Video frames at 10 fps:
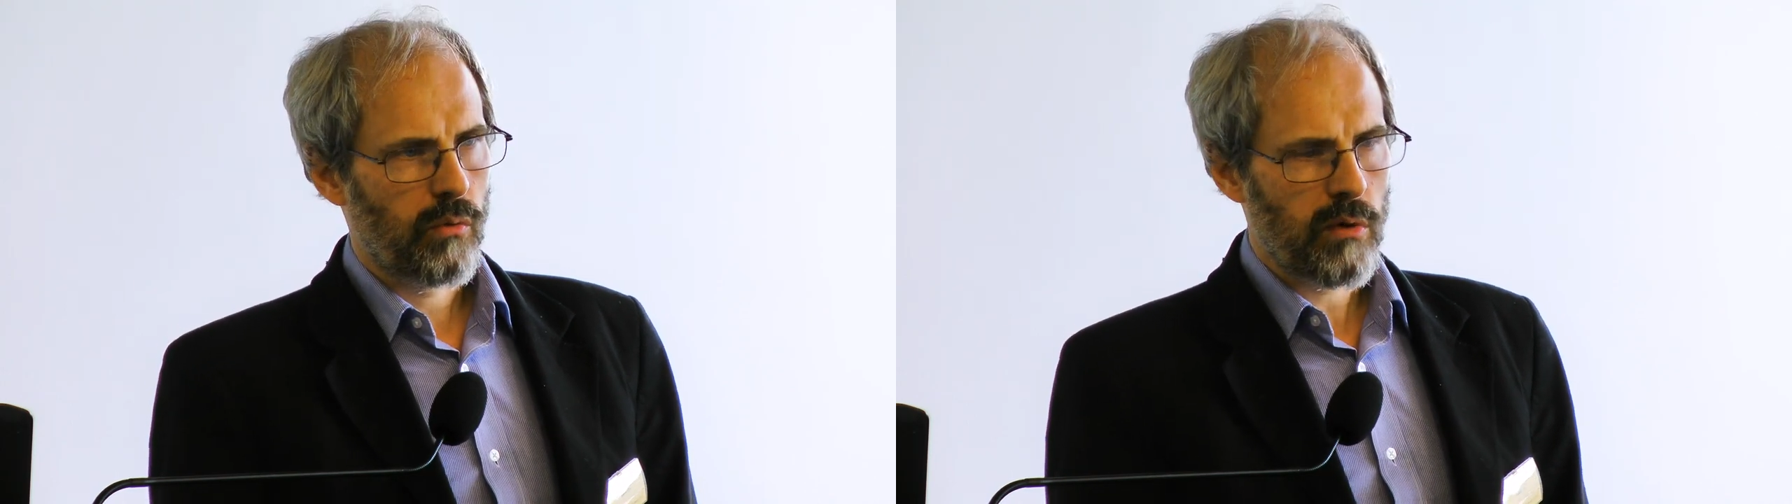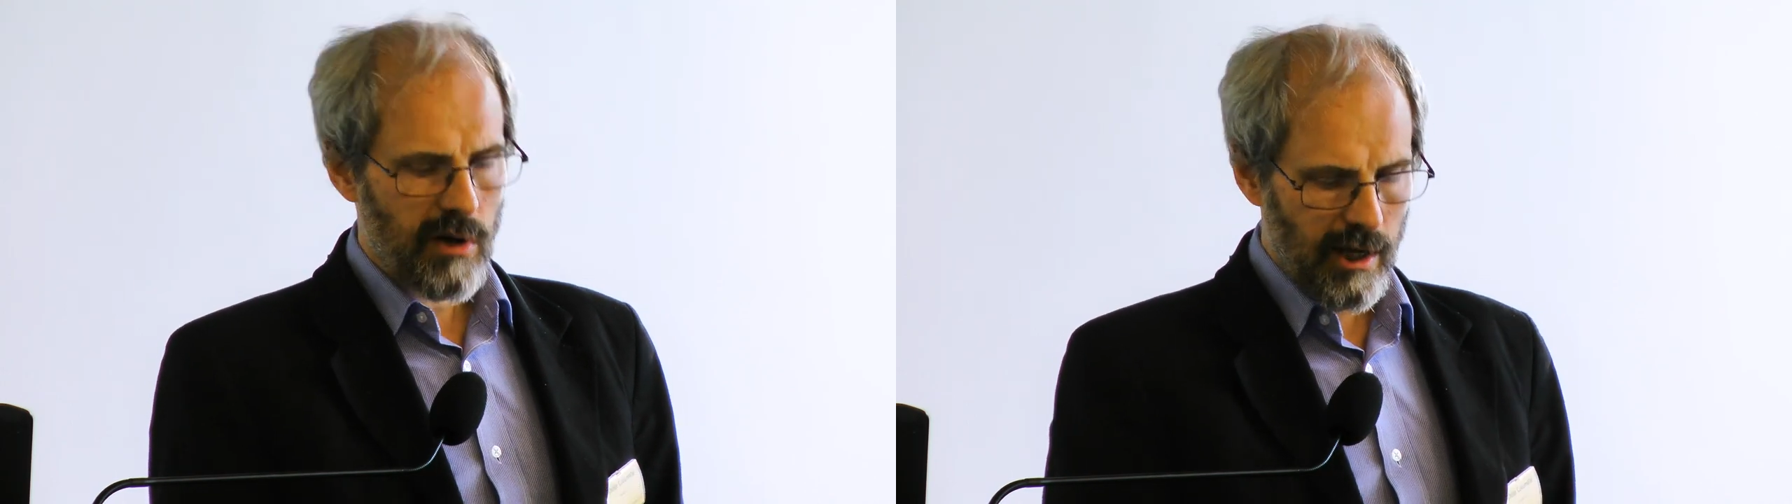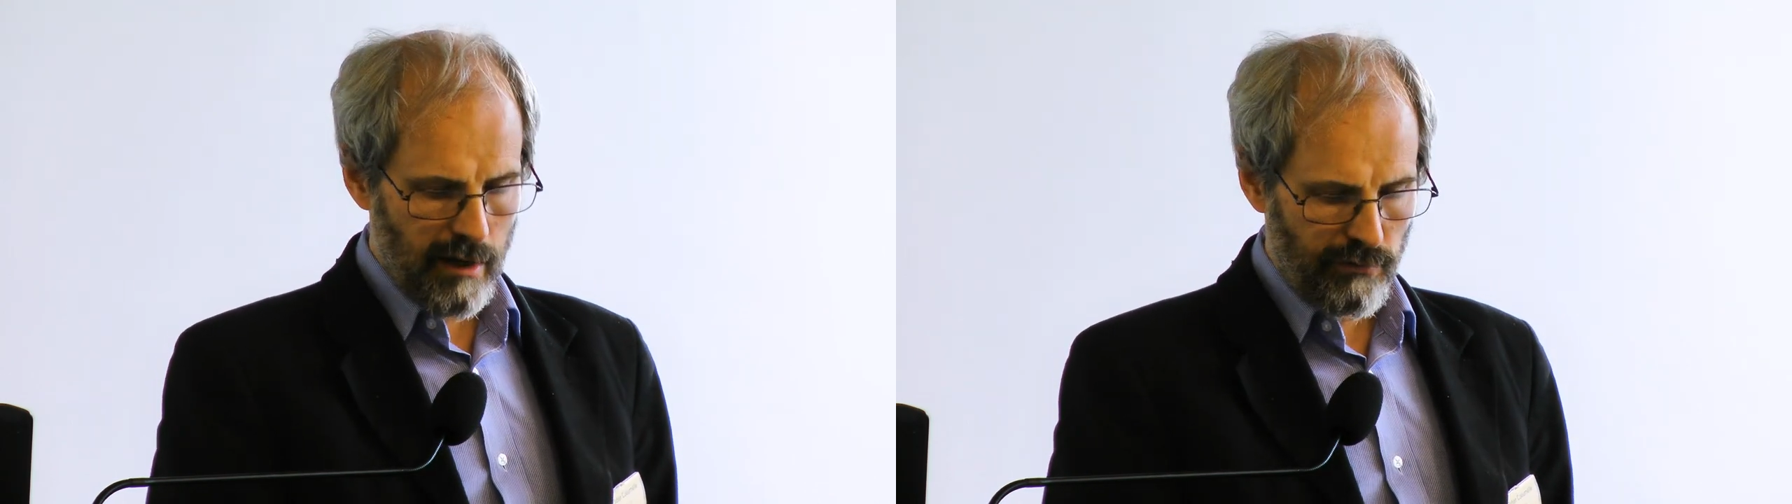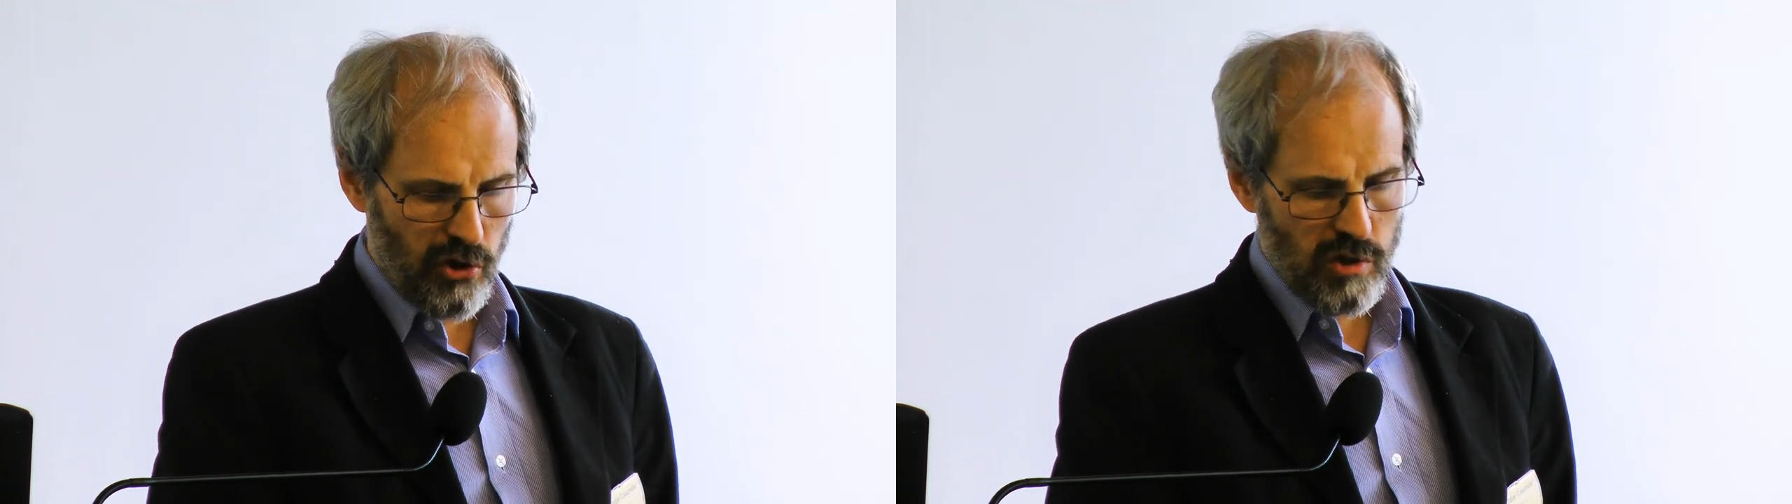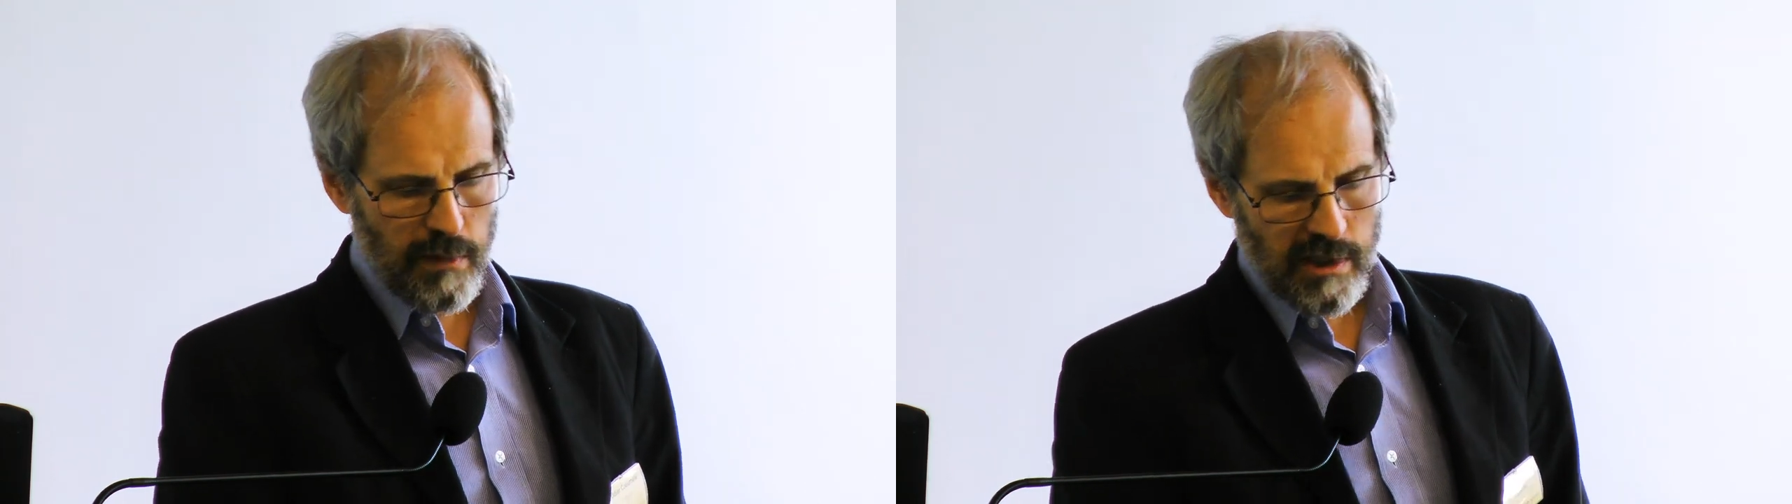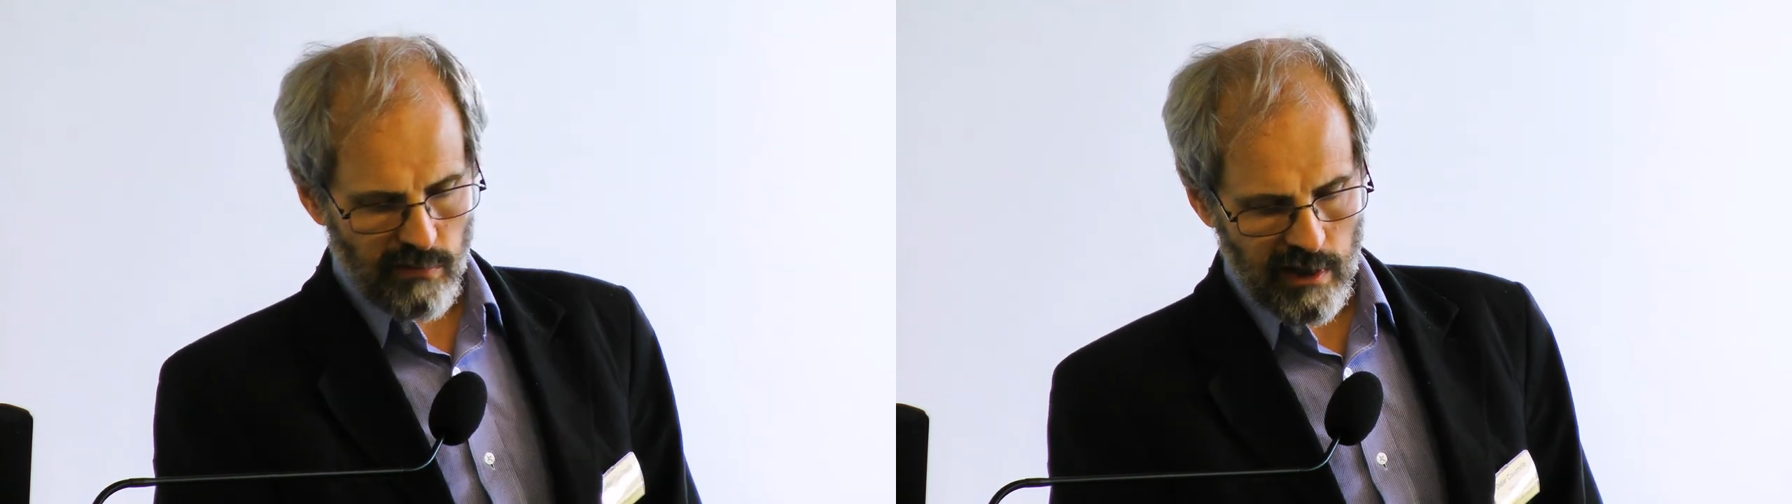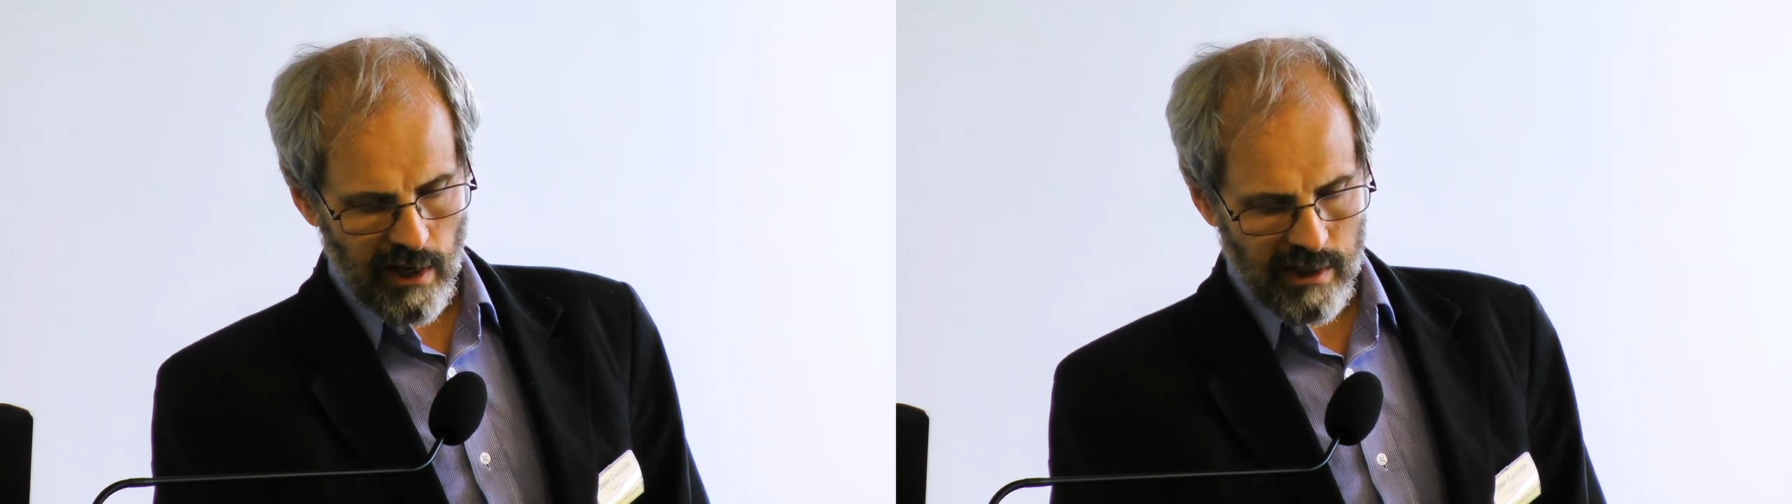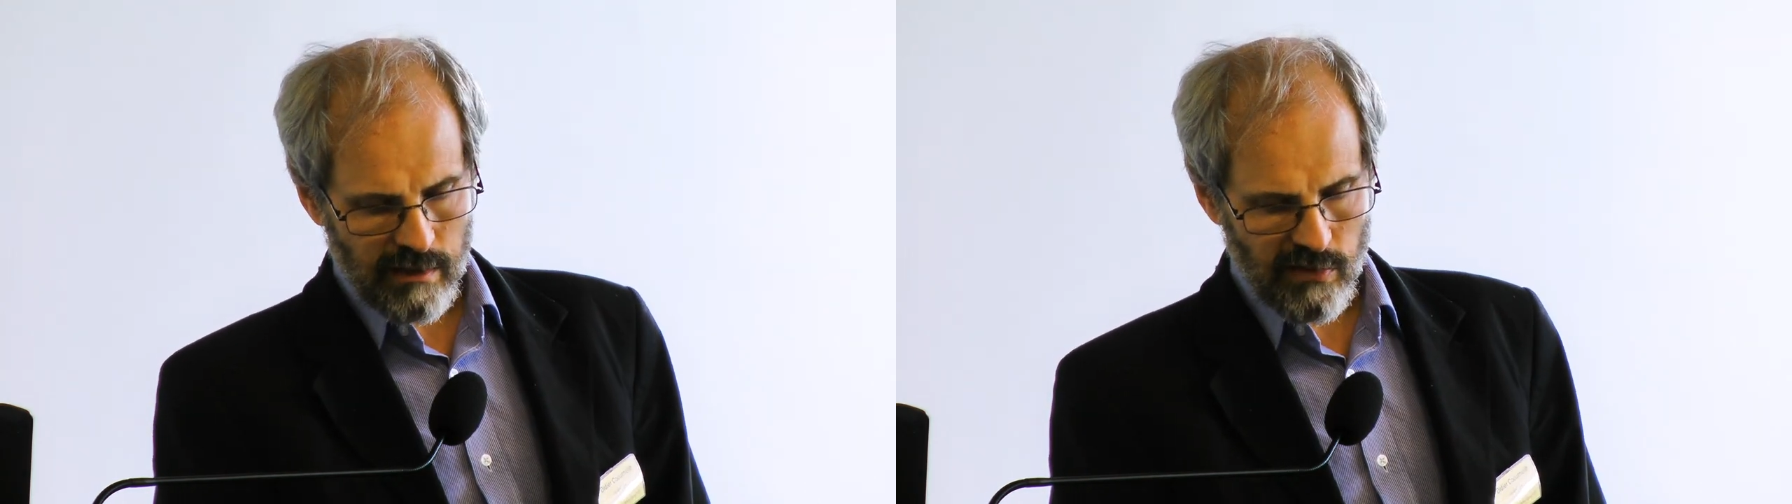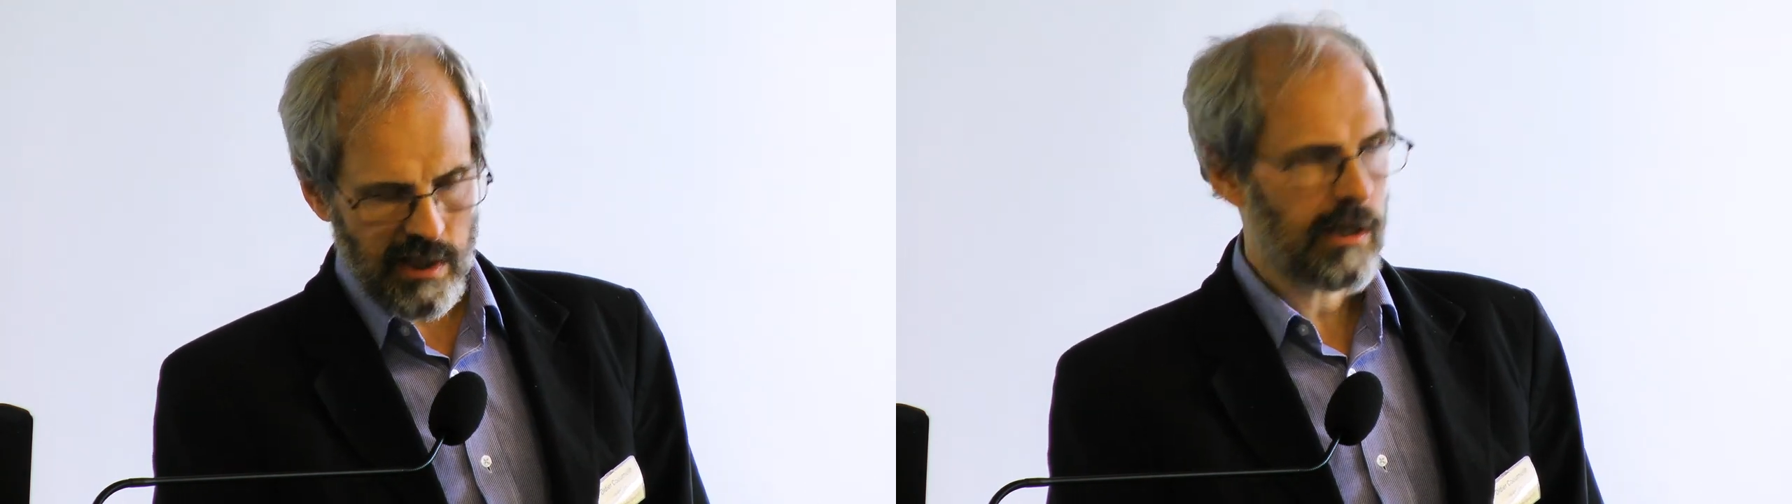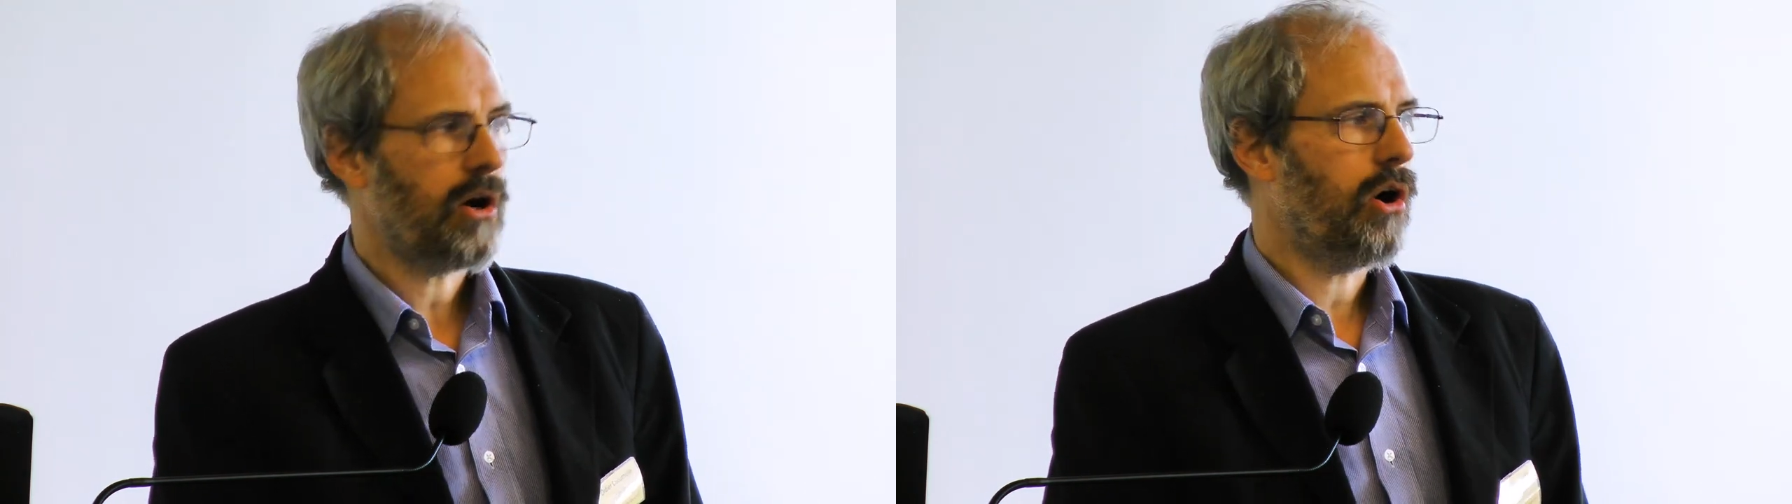we will have a specific
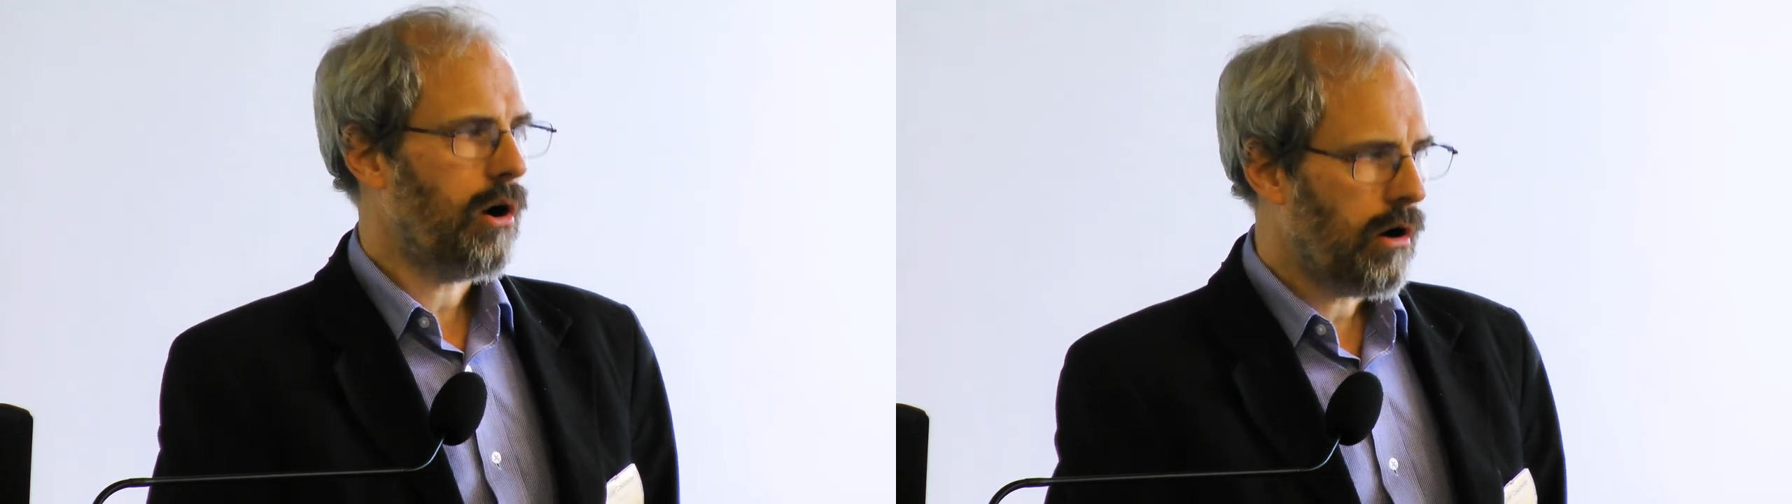activity